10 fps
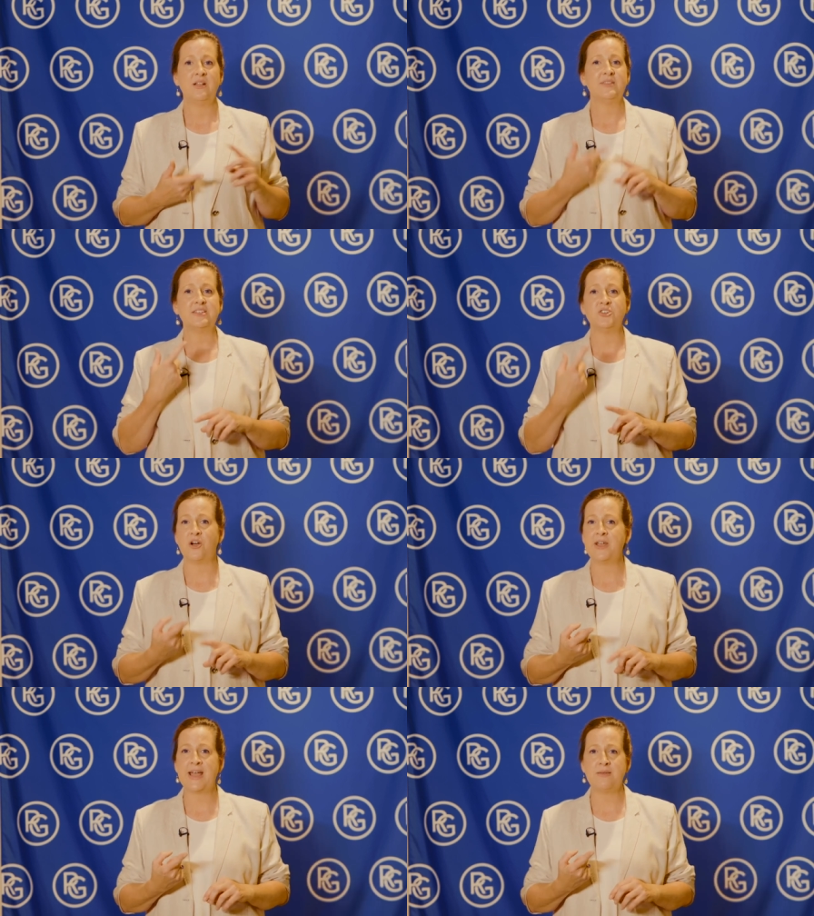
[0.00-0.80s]
There's
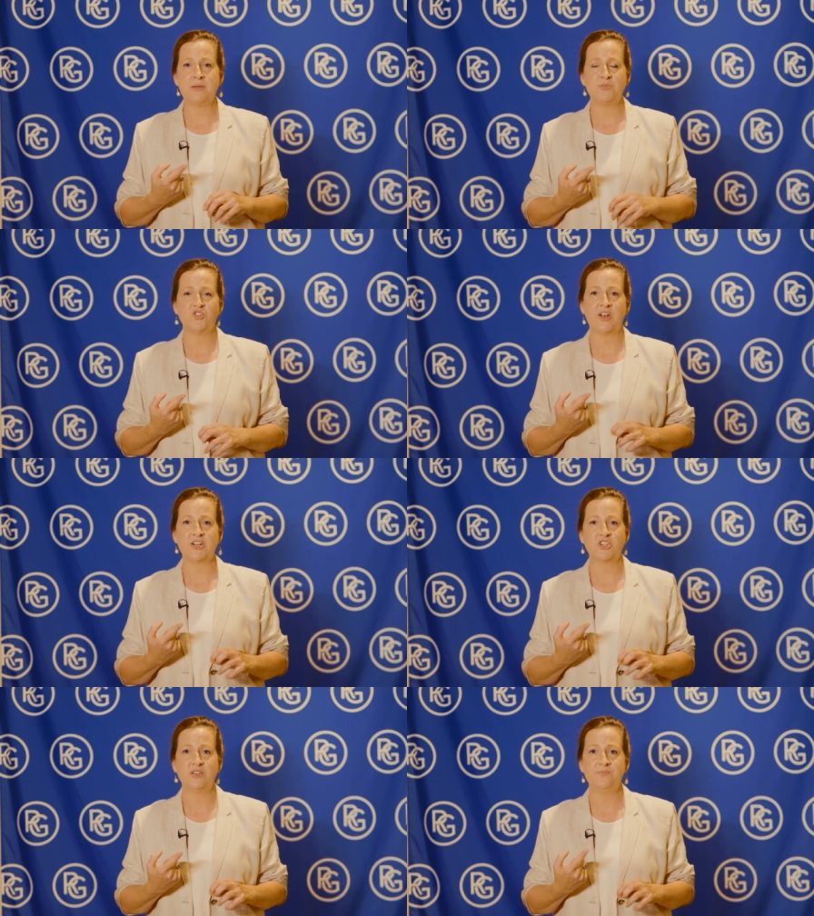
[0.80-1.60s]
no name
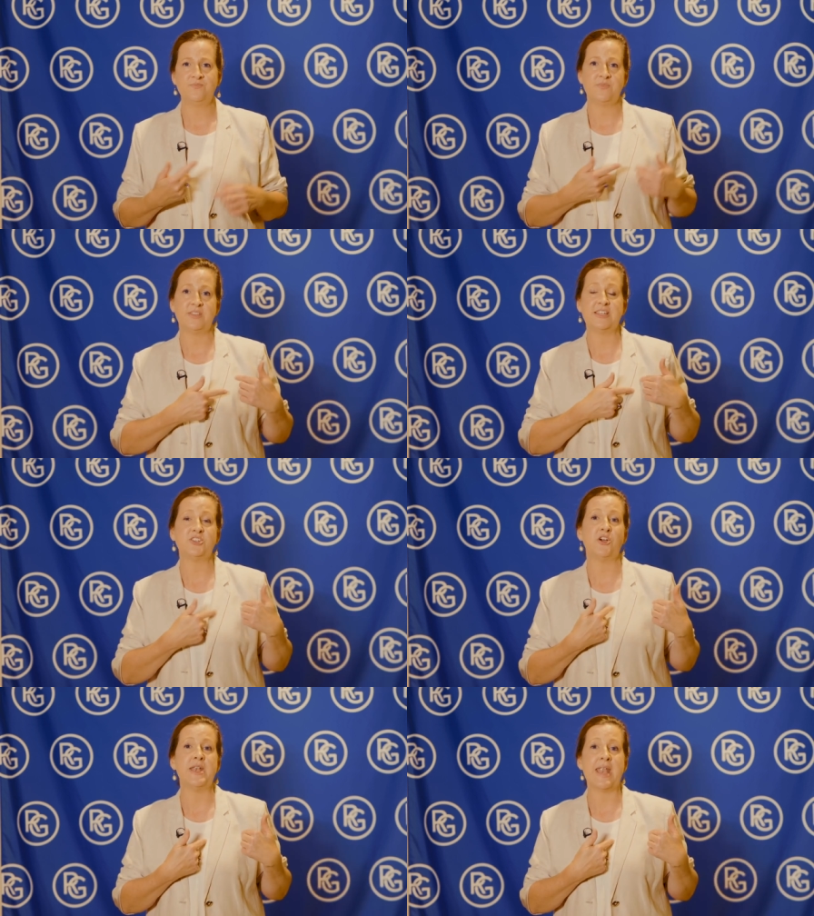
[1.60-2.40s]
introduction, there's
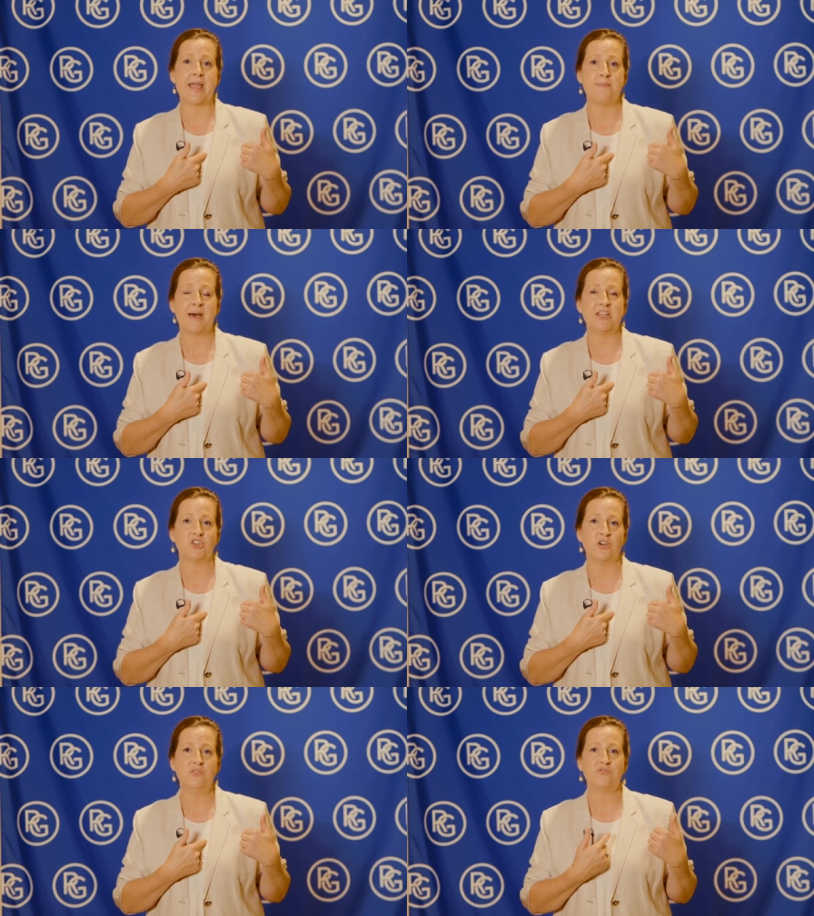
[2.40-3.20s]
no name badge
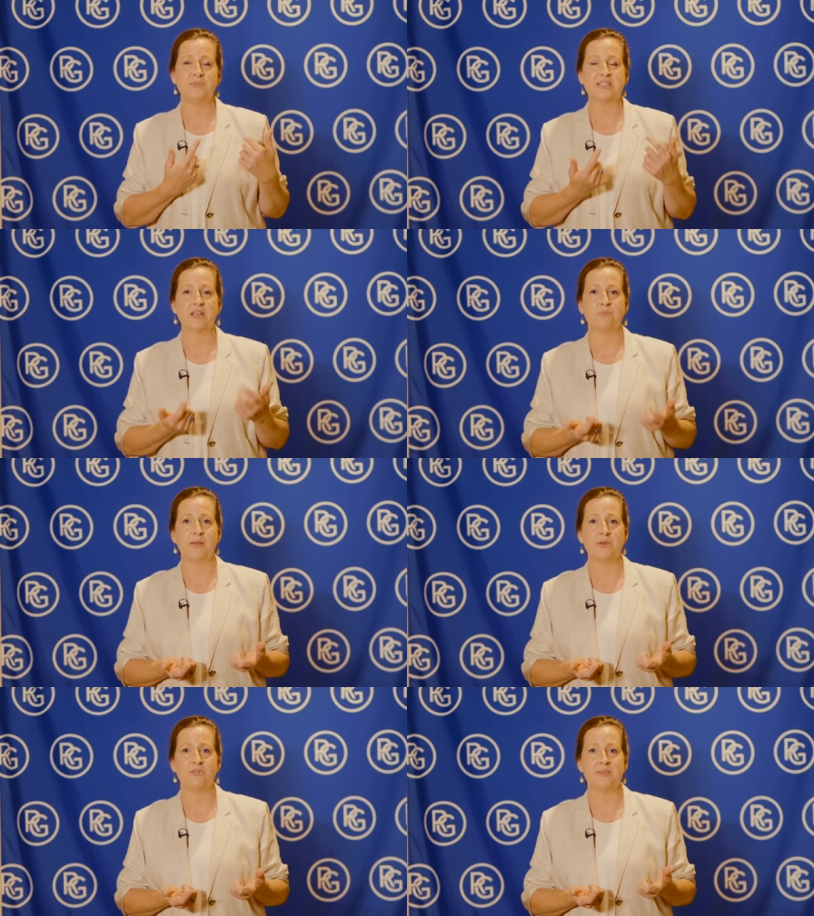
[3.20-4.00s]
on from a
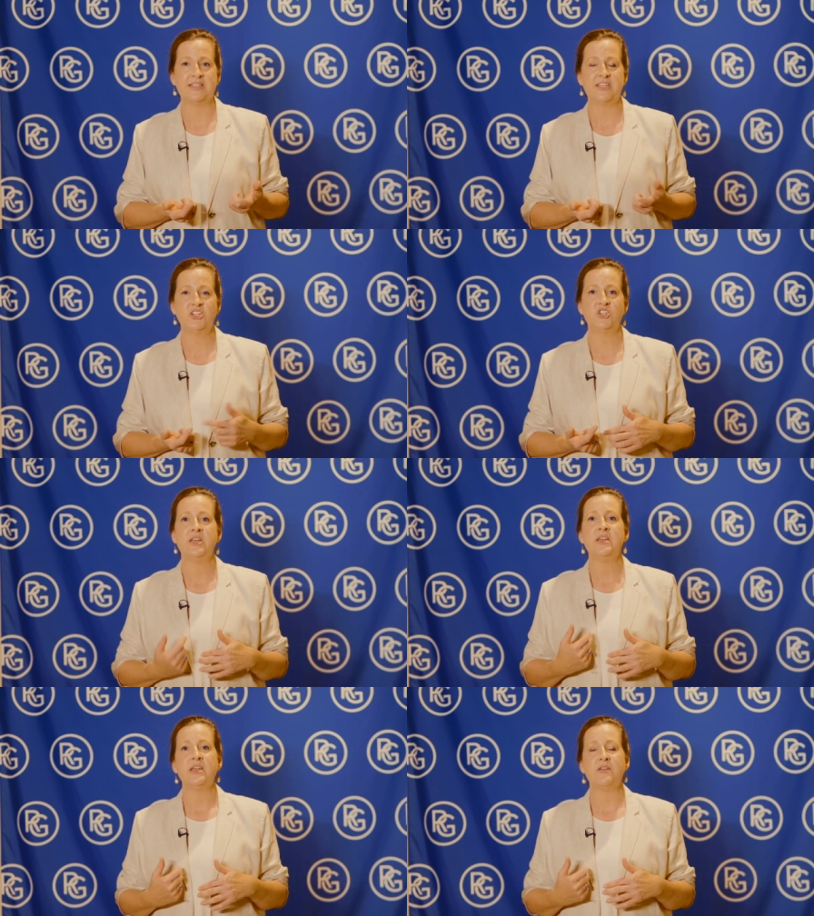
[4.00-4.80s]
subliminal message.
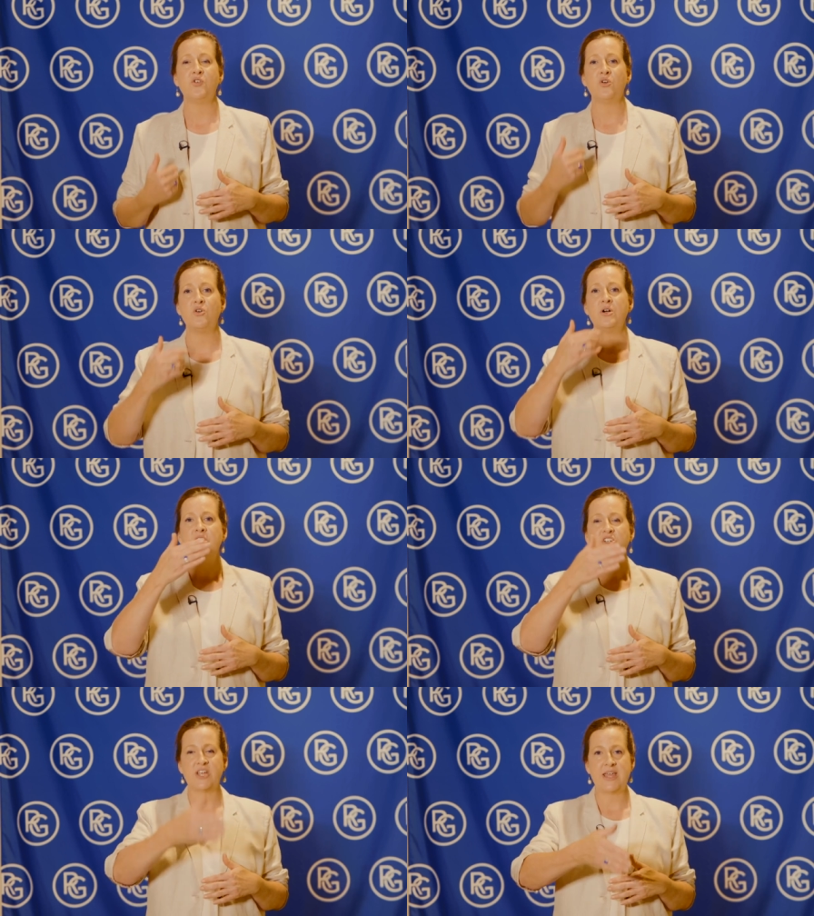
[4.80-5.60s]
If you're
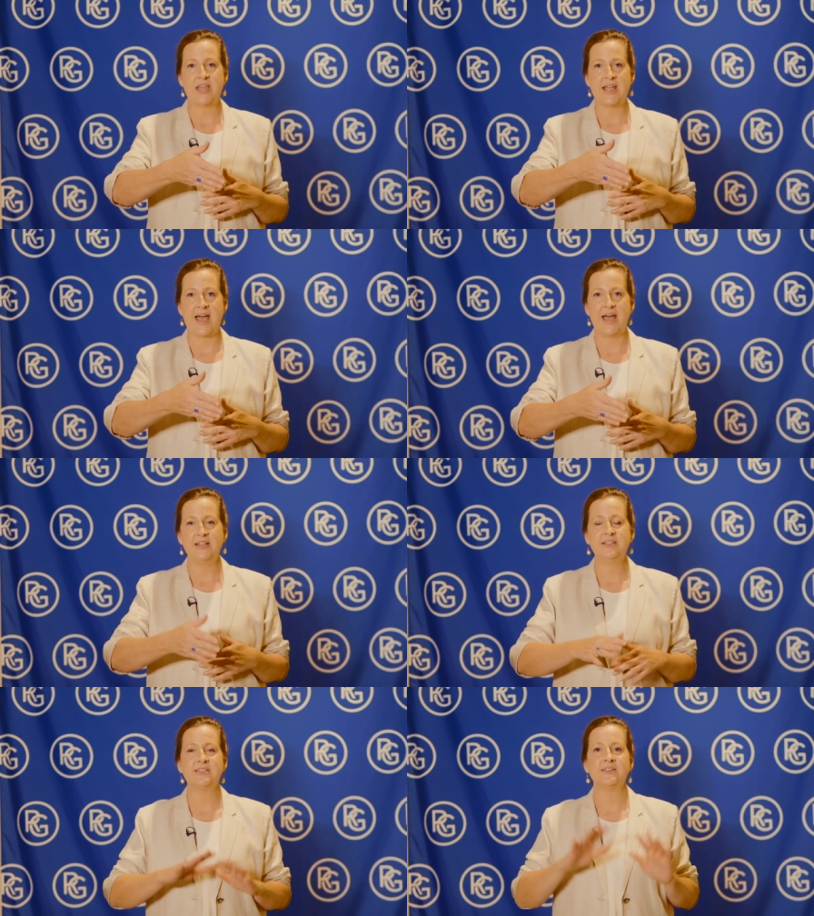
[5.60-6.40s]
shaking
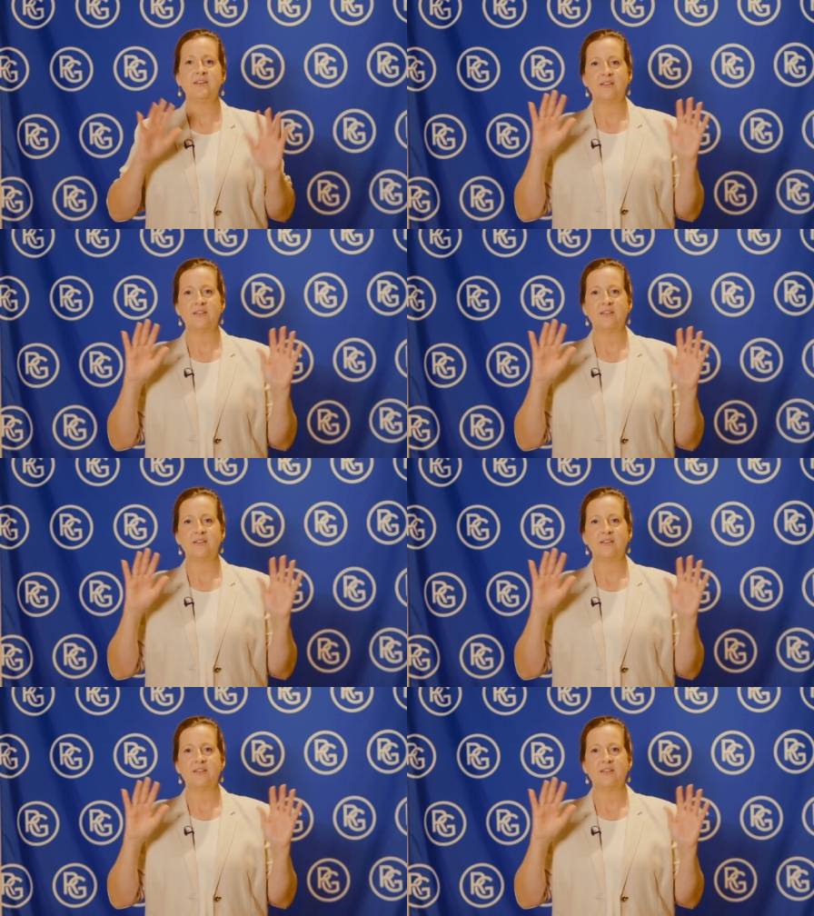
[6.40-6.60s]
hands,